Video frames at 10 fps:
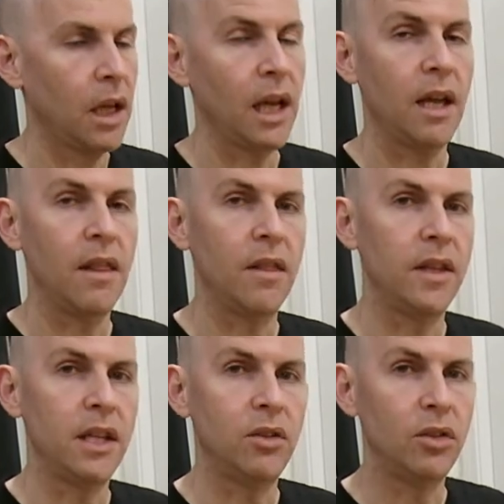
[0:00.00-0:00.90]
And
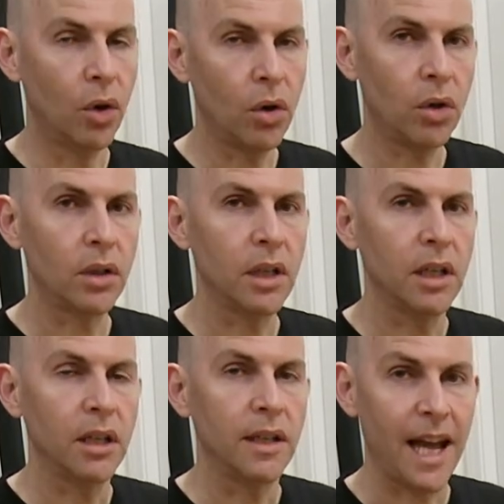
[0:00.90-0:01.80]
the
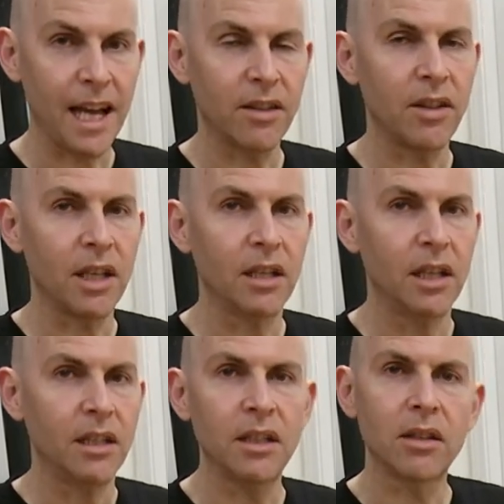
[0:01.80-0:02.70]
don, the accent,
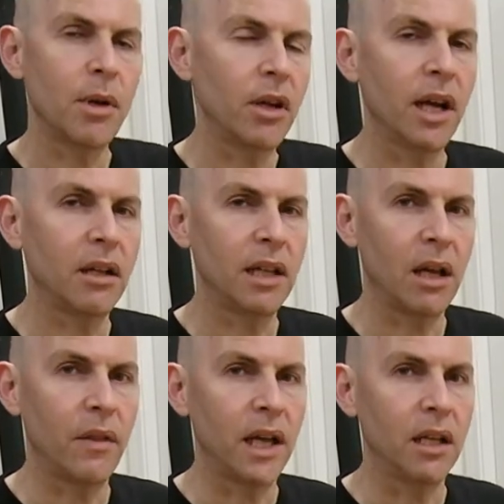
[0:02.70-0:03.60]
doesn't matter how
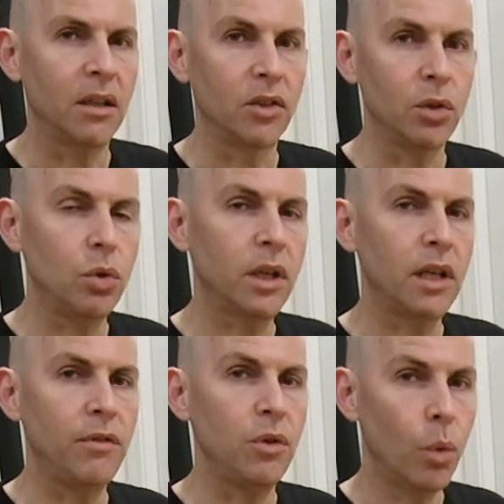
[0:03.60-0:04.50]
loud that is. So you can,
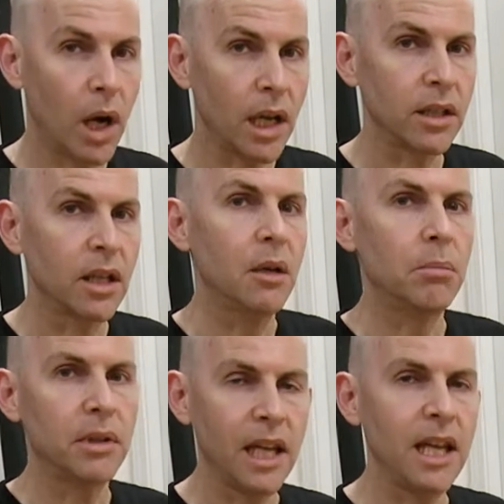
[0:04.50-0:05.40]
if you want,
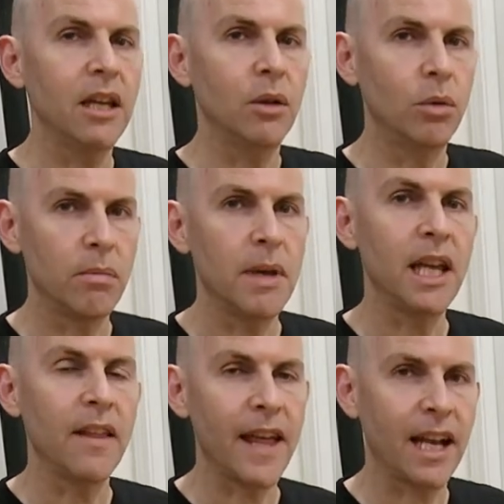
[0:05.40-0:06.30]
play with
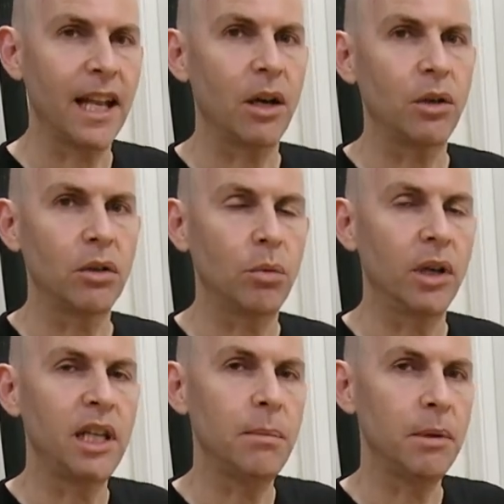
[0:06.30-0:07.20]
making that louder while
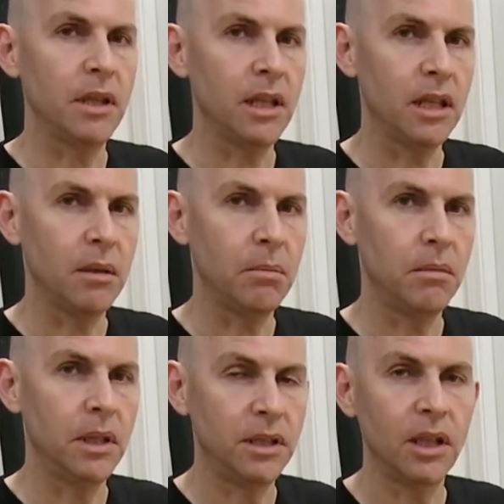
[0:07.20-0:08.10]
keeping the
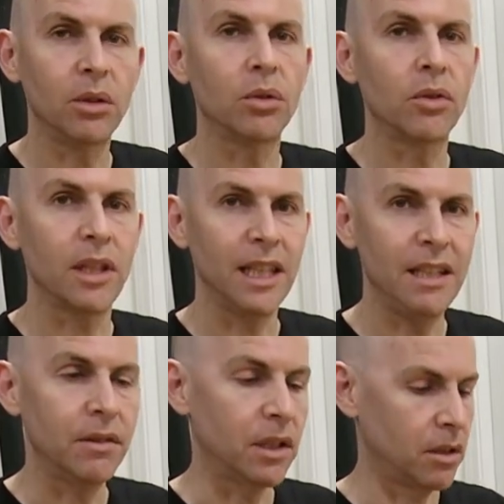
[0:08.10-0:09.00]
diddles even.